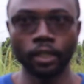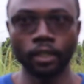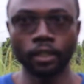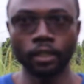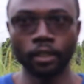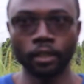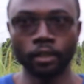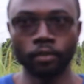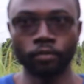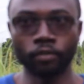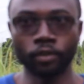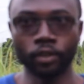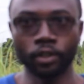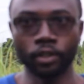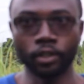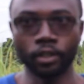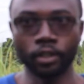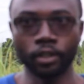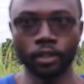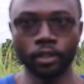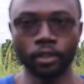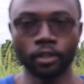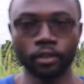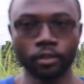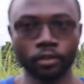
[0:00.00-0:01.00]
every
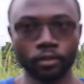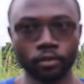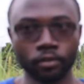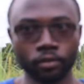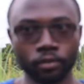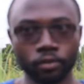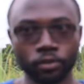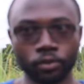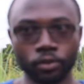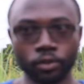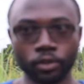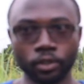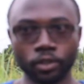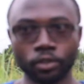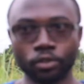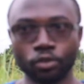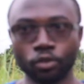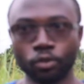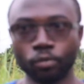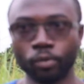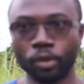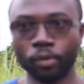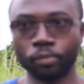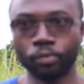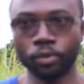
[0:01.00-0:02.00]
year during the
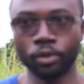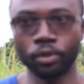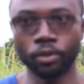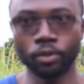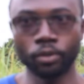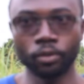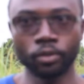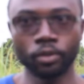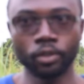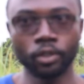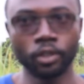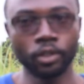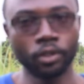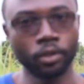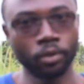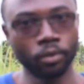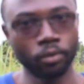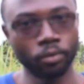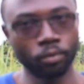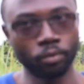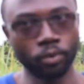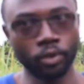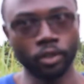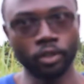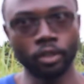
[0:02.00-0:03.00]
summer period,
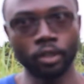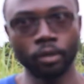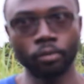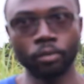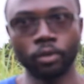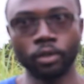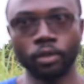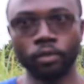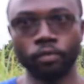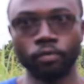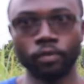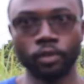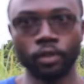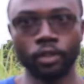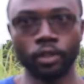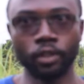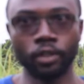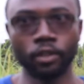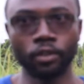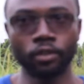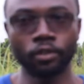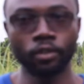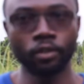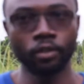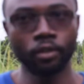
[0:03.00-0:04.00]
we came in the
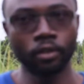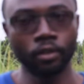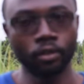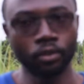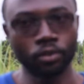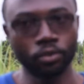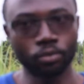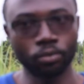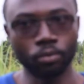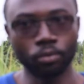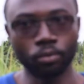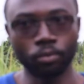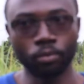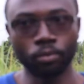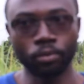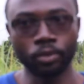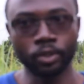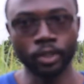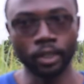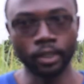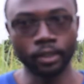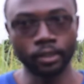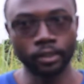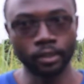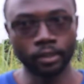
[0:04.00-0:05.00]
village to
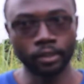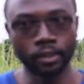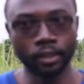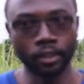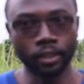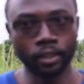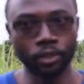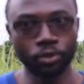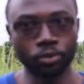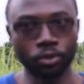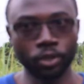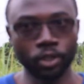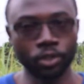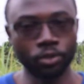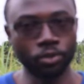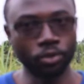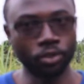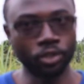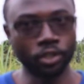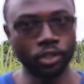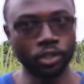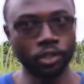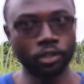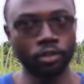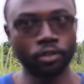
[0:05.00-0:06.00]
sensitize, to
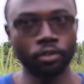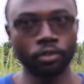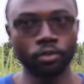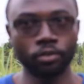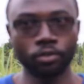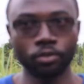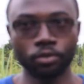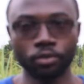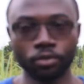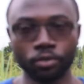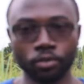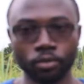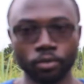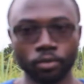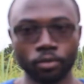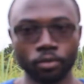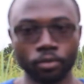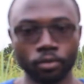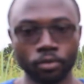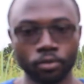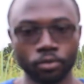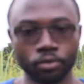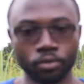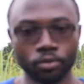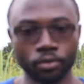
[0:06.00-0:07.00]
educate
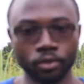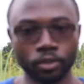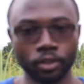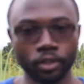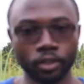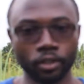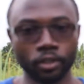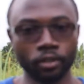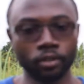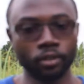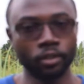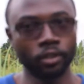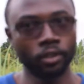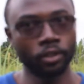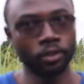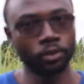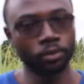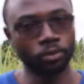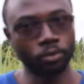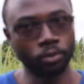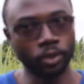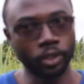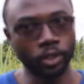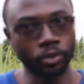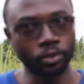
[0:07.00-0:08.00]
students,
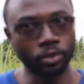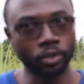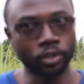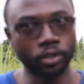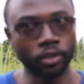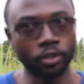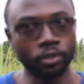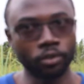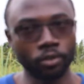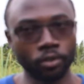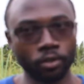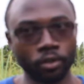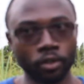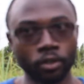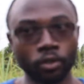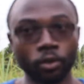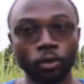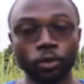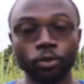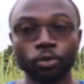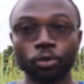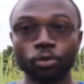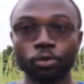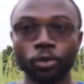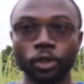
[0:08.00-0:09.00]
to educate children,
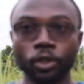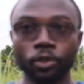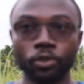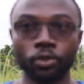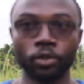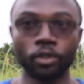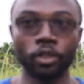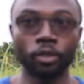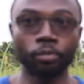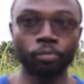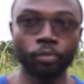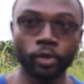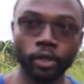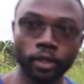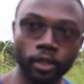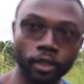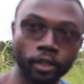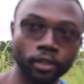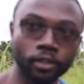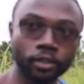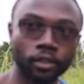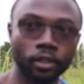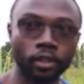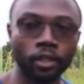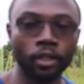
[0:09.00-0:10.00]
also to educate
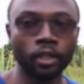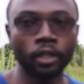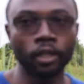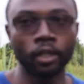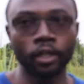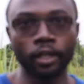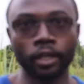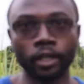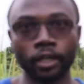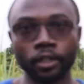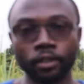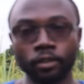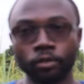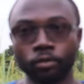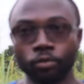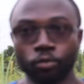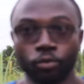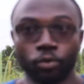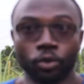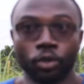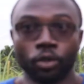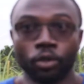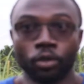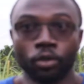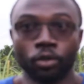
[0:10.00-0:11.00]
parents. And
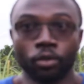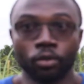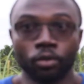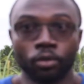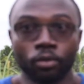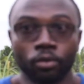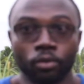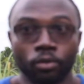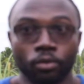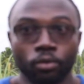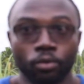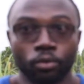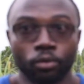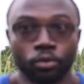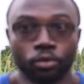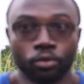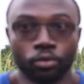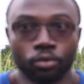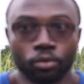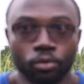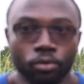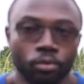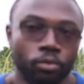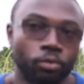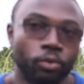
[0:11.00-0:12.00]

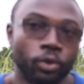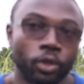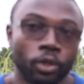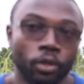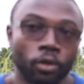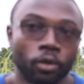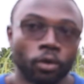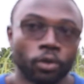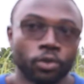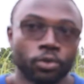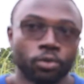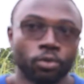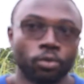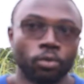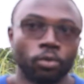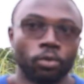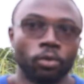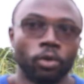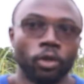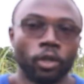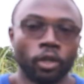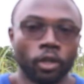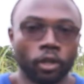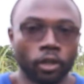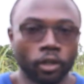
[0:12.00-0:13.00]
we also
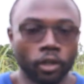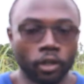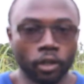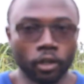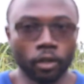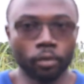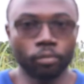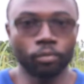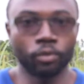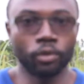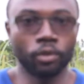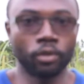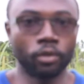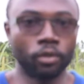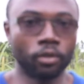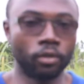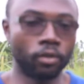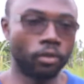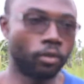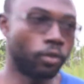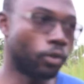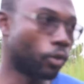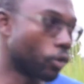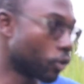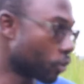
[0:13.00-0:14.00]
help
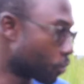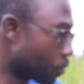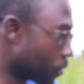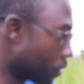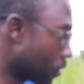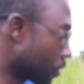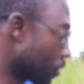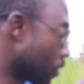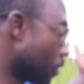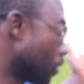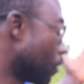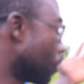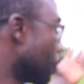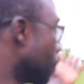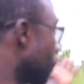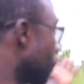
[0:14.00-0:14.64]
the hospital.